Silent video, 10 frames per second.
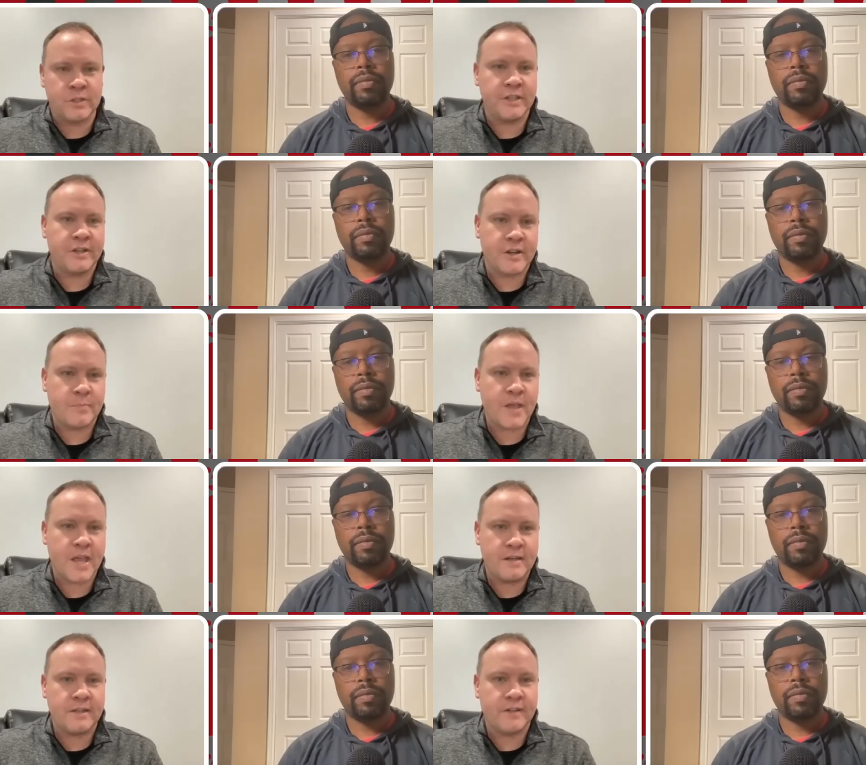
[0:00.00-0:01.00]
Speaker 1: really going to
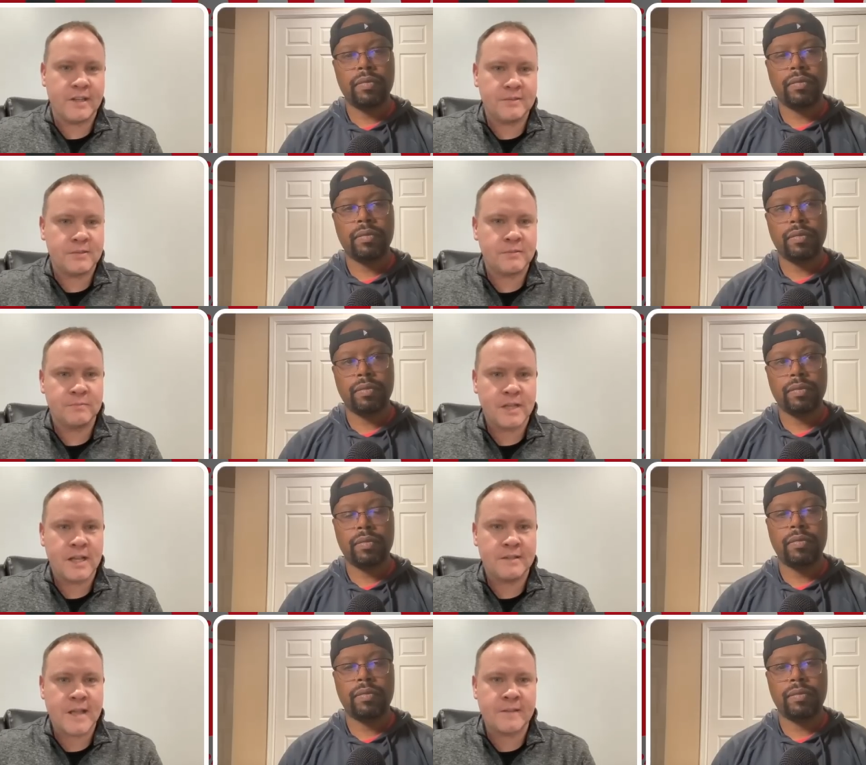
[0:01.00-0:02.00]
pay dividends
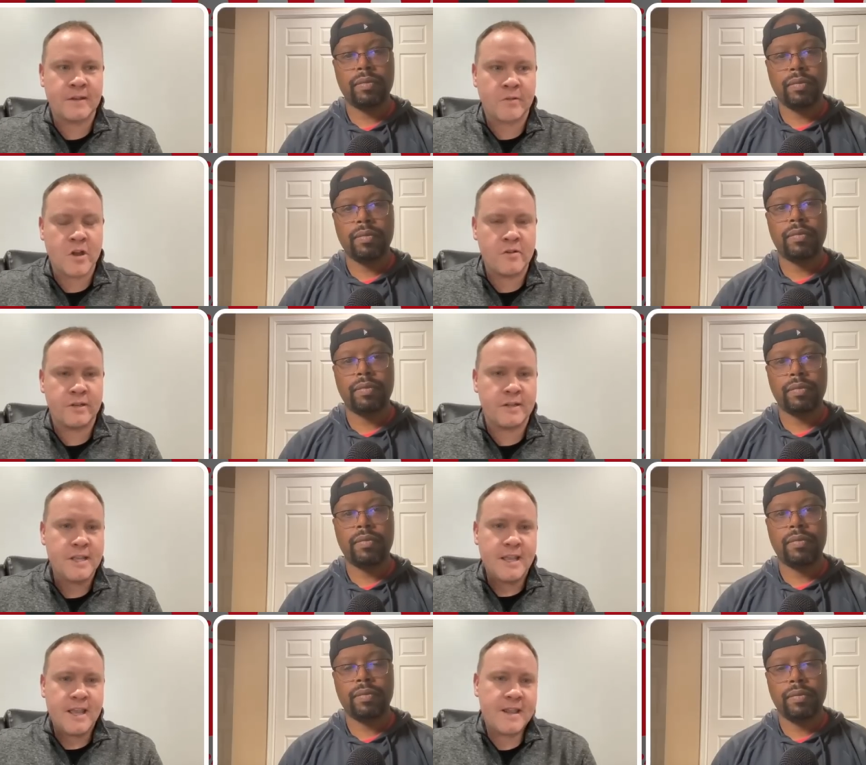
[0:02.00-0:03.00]
uh, down the road, and
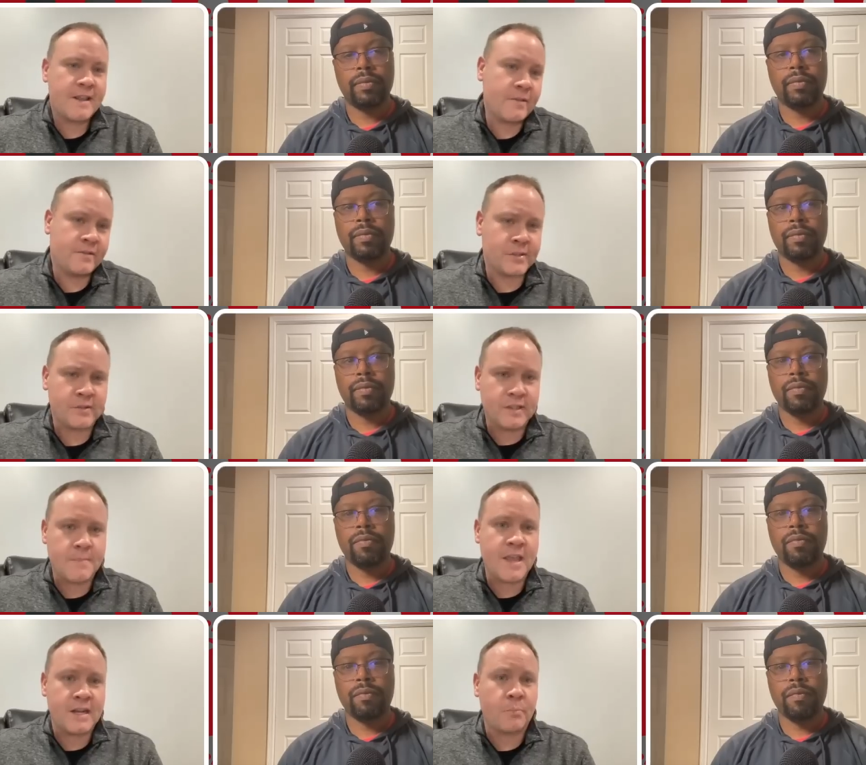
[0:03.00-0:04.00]
and it
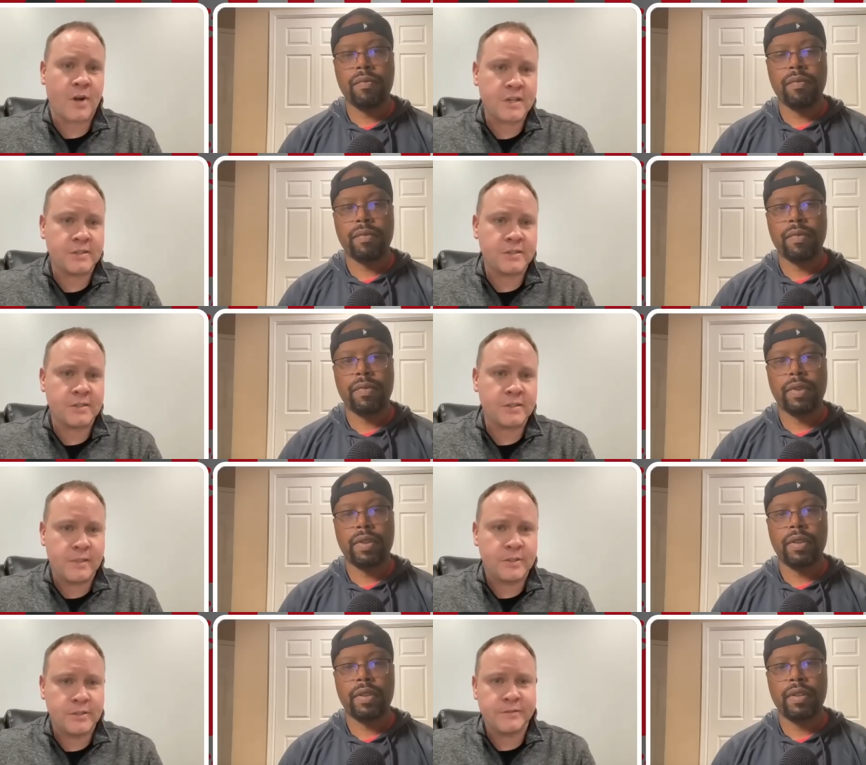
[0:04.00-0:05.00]
certainly made an impression on
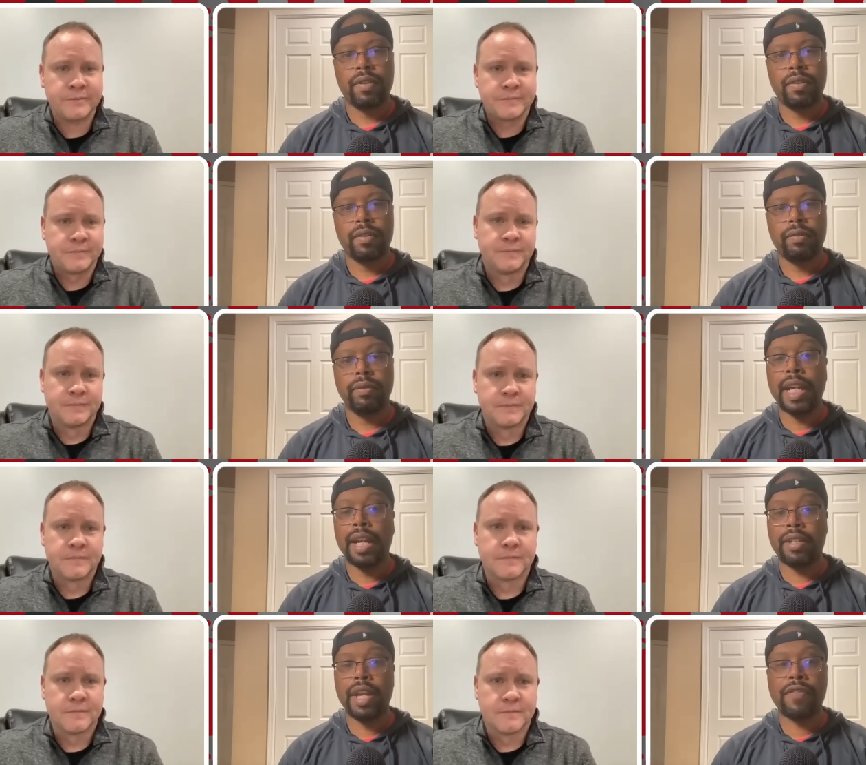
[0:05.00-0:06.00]
him too.
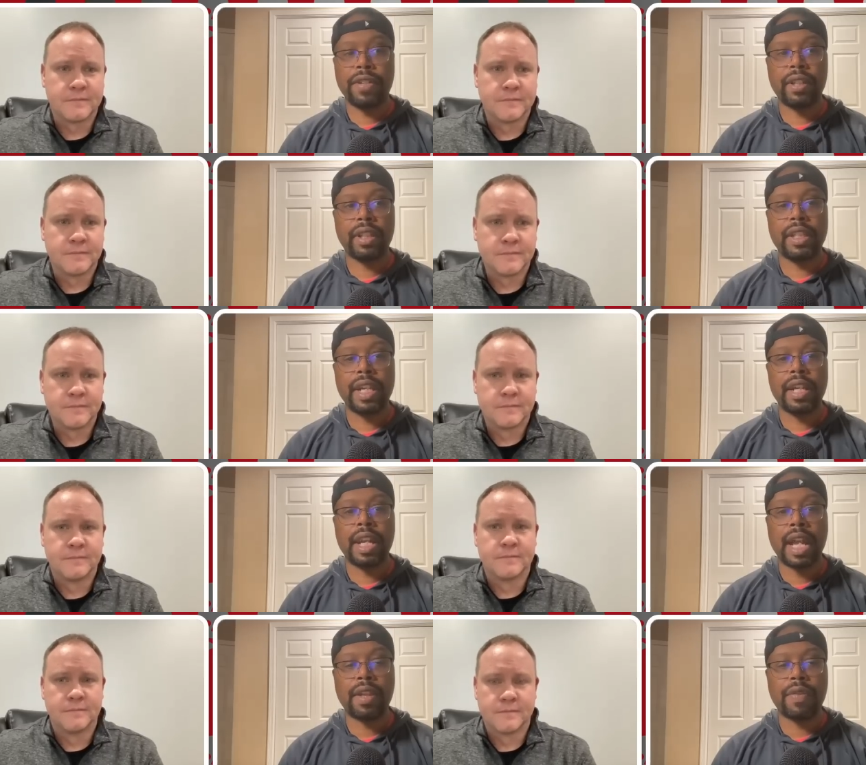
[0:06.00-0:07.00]
Speaker 2: Yeah, definitely
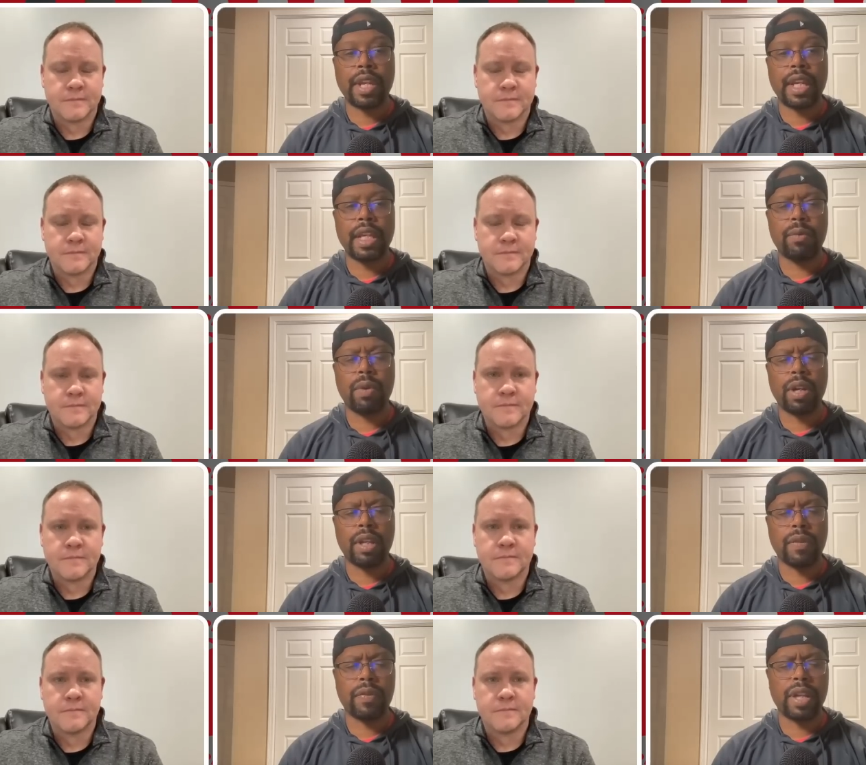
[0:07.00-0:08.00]
did. And I thought that he, one
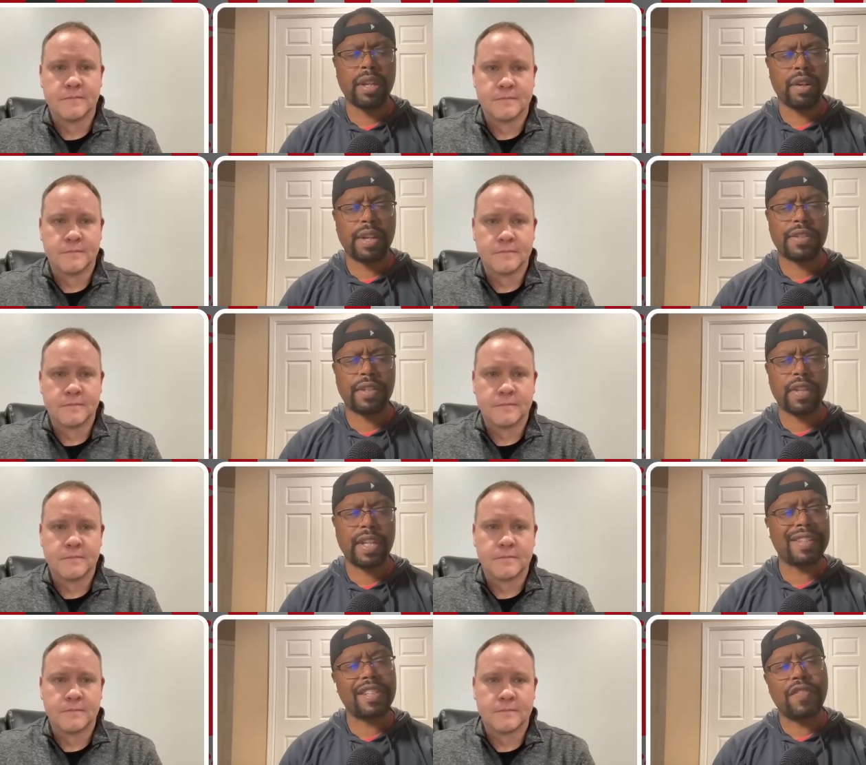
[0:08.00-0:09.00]
of the, the interesting
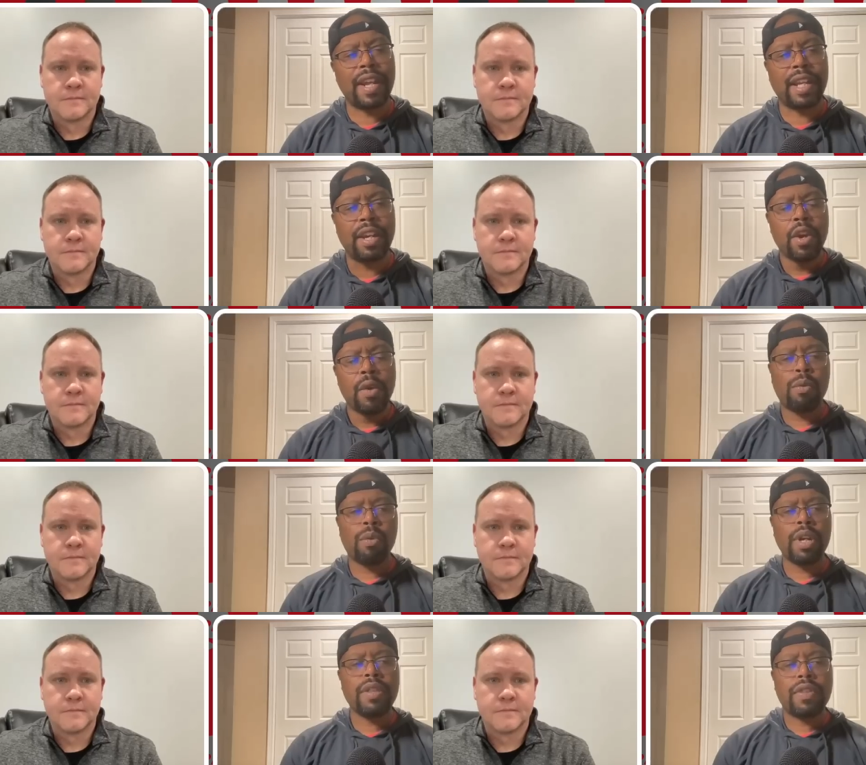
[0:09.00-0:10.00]
things, and it's funny, when
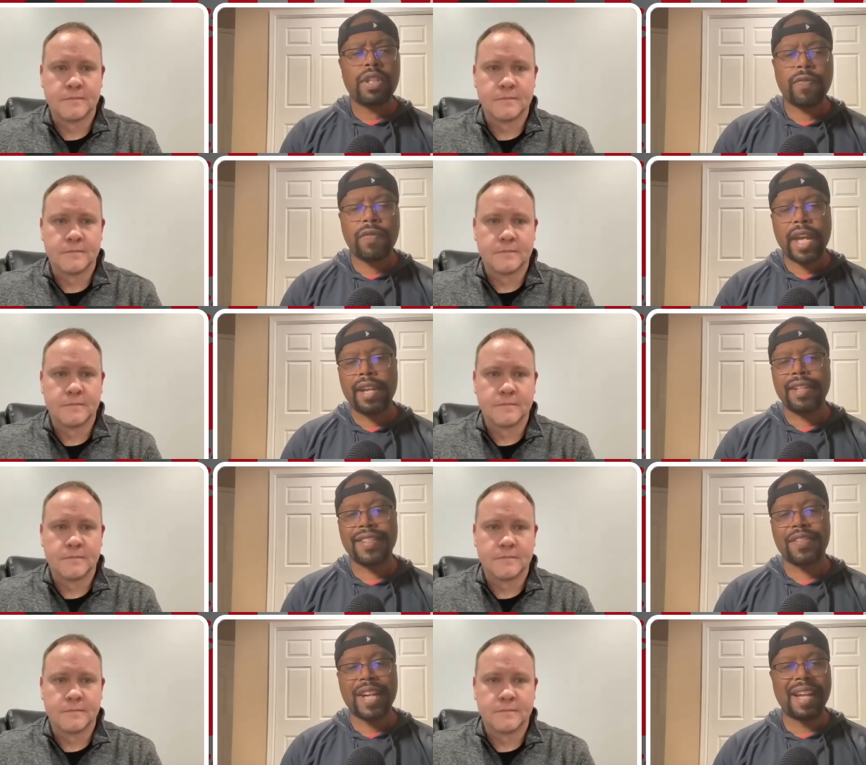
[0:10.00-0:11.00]
we're in this phase
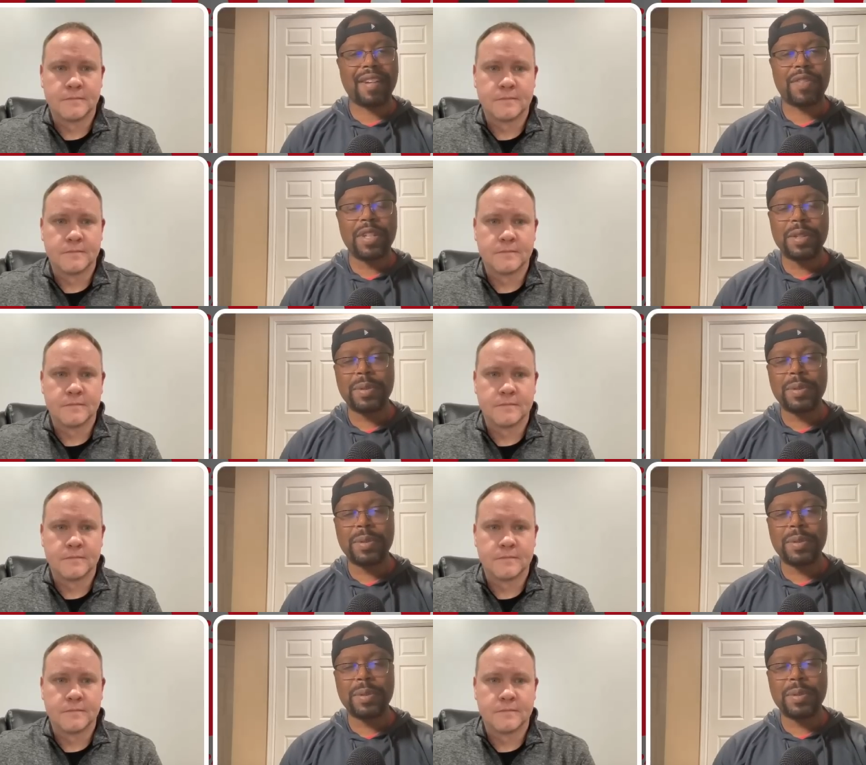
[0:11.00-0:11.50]
of kind of the new